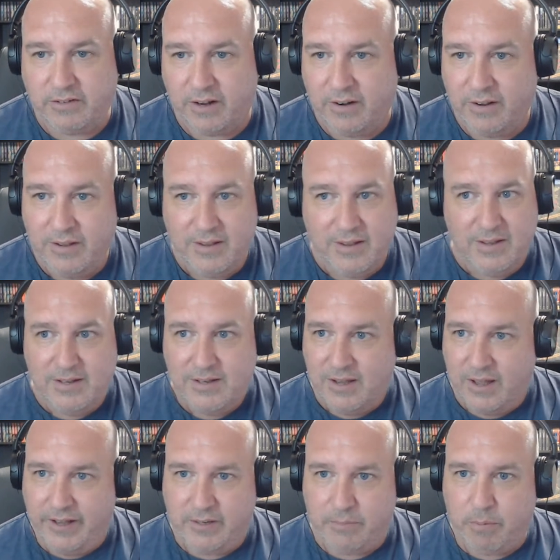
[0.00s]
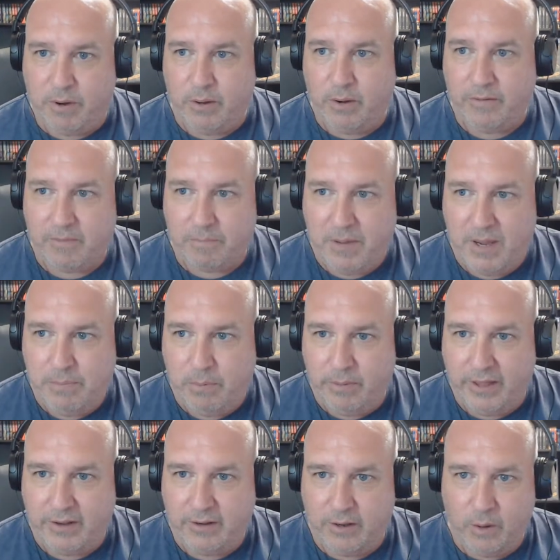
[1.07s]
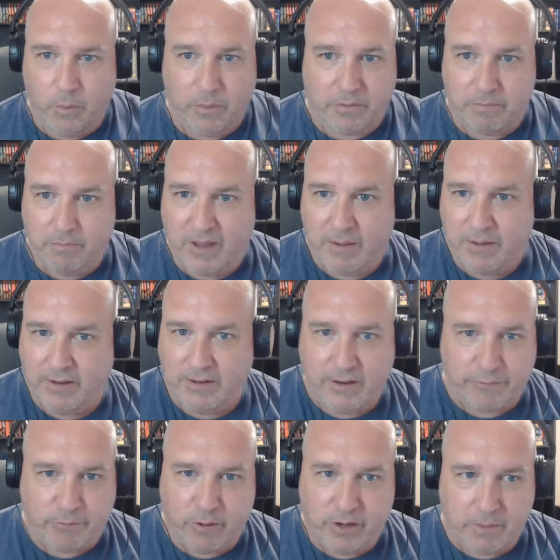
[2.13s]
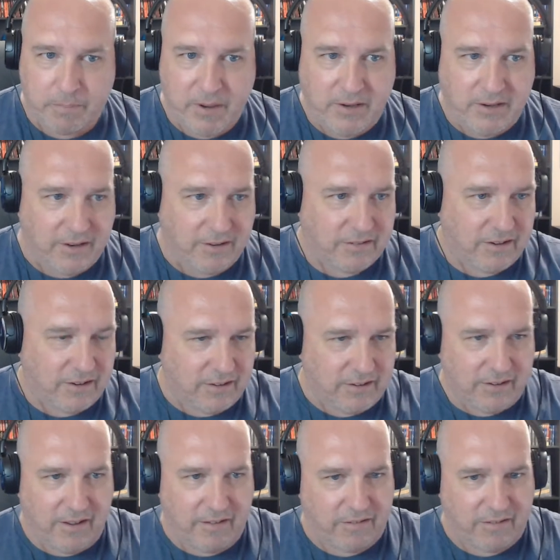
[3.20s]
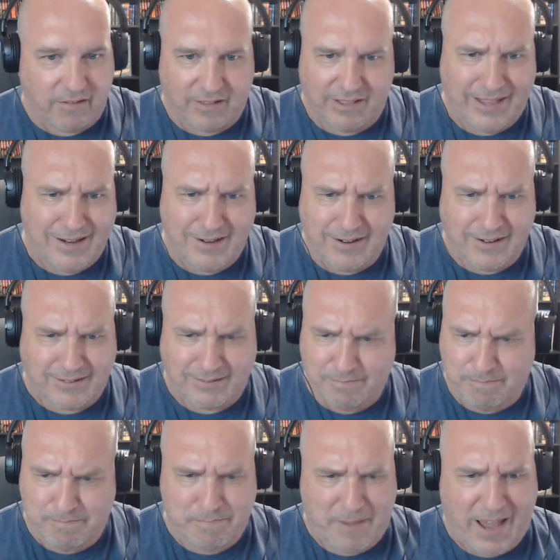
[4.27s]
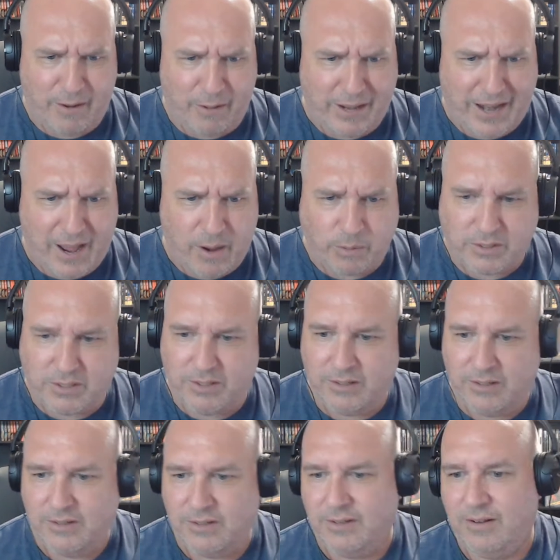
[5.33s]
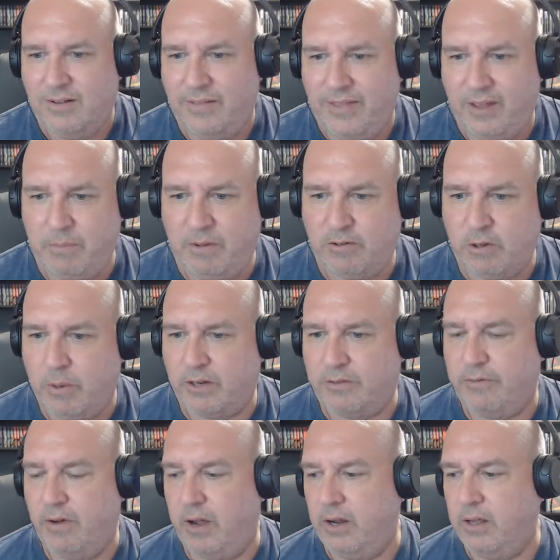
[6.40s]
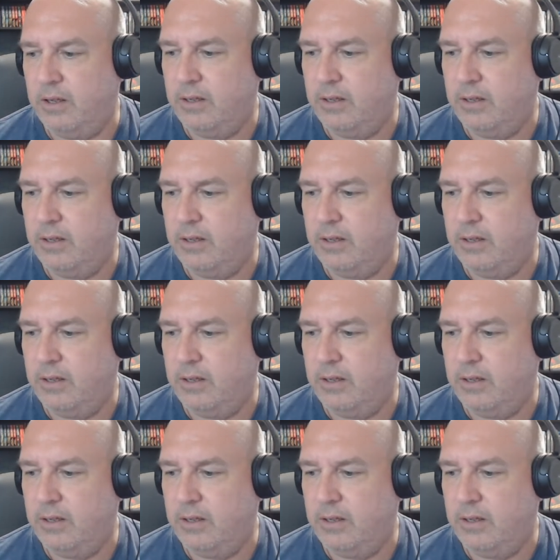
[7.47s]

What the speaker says: And I like to bring on some people that, with maybe differing opinions and just let them battle it out. That'd be so much fun.